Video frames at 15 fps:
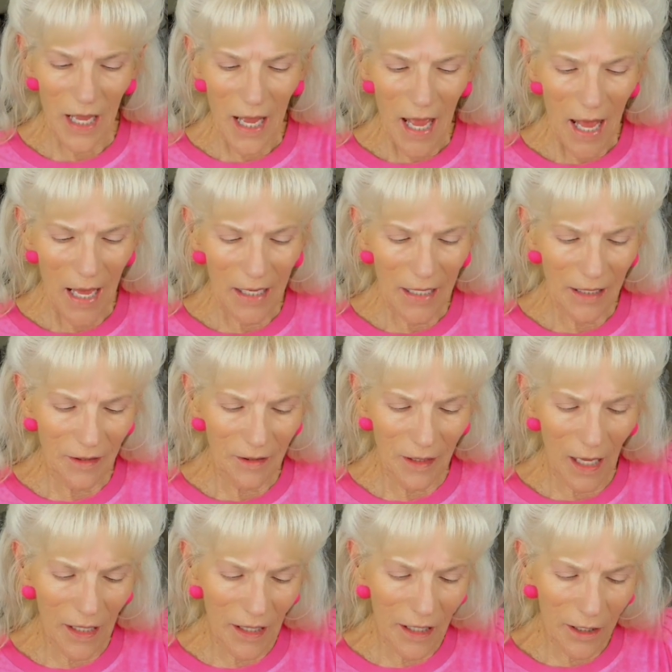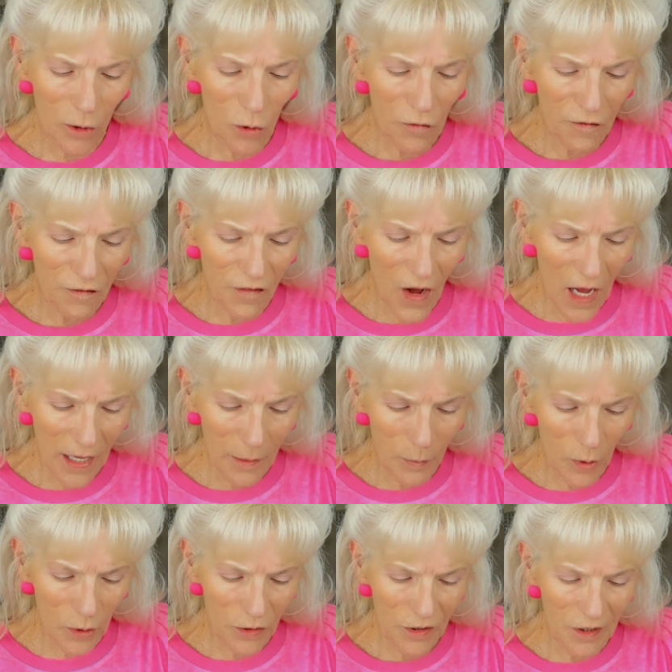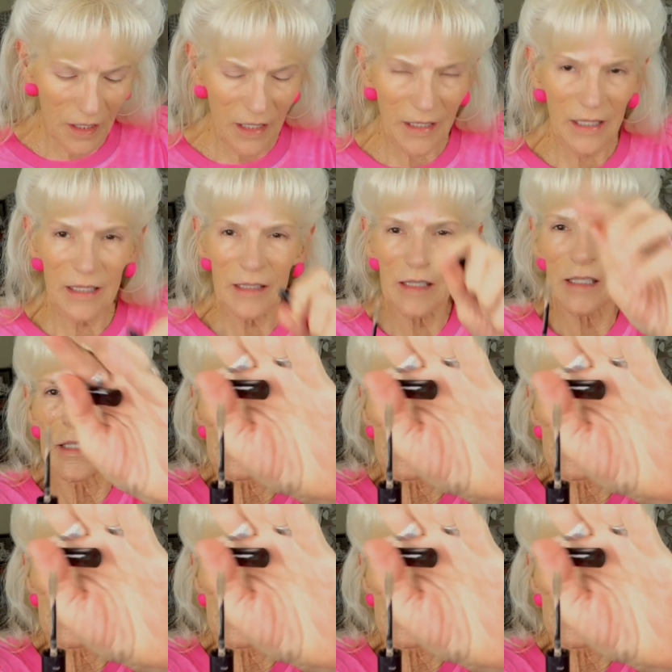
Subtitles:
and it's got little fibers in it.